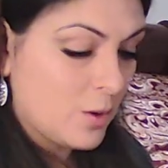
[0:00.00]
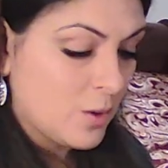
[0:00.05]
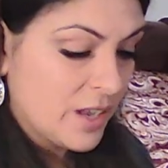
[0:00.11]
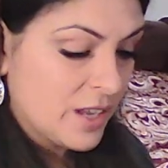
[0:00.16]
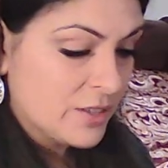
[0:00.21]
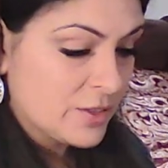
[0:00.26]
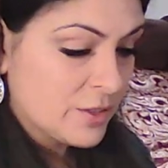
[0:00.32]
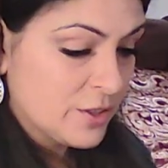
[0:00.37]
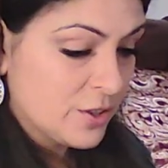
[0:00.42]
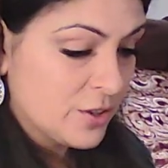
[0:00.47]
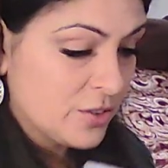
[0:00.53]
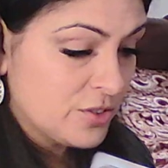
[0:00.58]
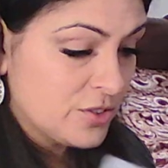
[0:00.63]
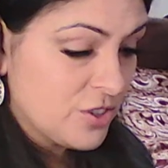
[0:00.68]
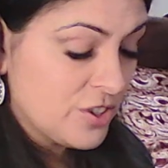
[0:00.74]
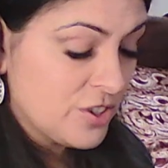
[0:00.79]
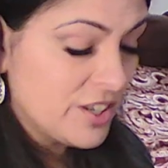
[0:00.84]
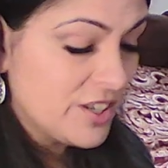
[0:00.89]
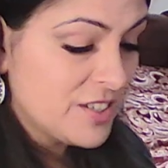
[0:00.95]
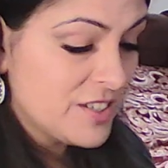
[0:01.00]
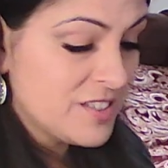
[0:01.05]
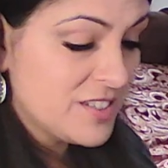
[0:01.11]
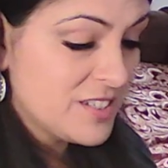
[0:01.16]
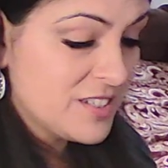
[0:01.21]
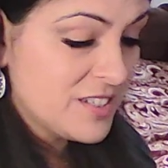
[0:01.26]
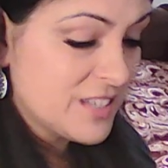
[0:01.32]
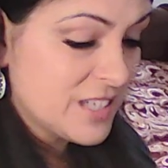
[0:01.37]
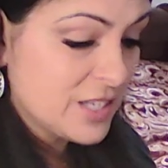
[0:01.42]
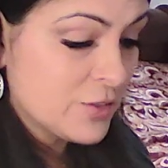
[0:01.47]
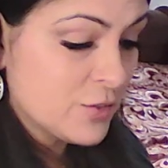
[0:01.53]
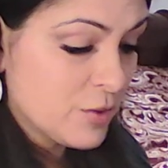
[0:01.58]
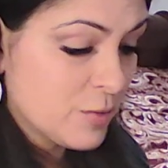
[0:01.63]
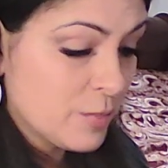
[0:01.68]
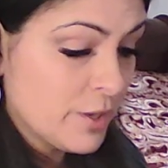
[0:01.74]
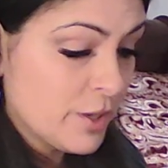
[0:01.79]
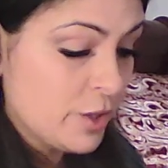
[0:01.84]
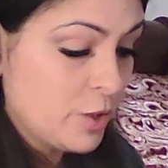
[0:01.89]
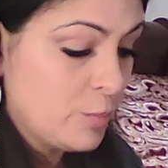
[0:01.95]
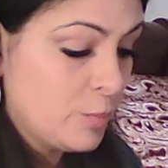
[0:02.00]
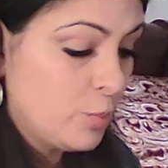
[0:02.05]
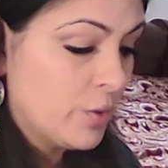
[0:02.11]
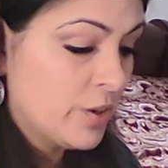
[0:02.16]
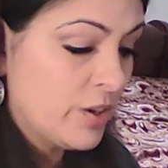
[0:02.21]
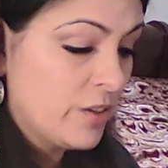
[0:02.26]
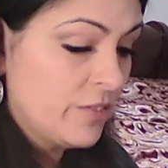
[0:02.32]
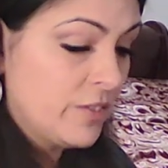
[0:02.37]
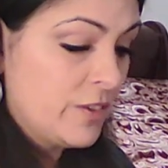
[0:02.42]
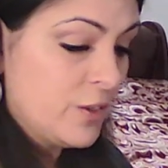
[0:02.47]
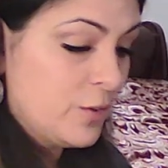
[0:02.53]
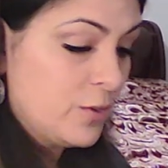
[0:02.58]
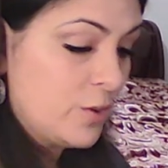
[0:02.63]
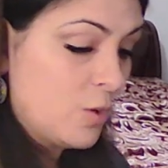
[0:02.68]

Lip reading: Okay, so you're starting to see things from a new point of view.